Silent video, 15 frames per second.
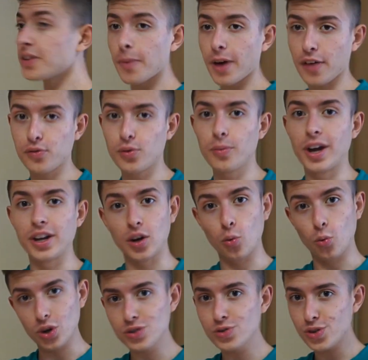the bathroom, and I
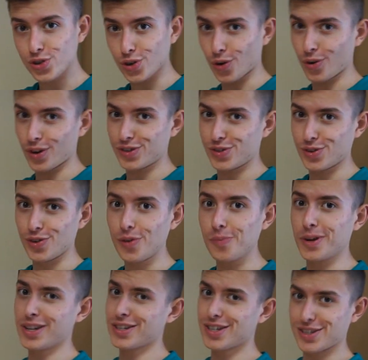want to show it to you
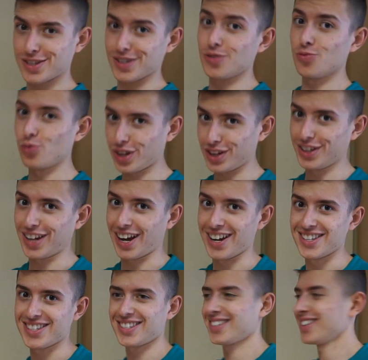because it's really
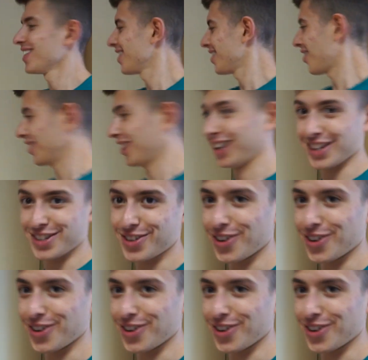nice. Okay, let's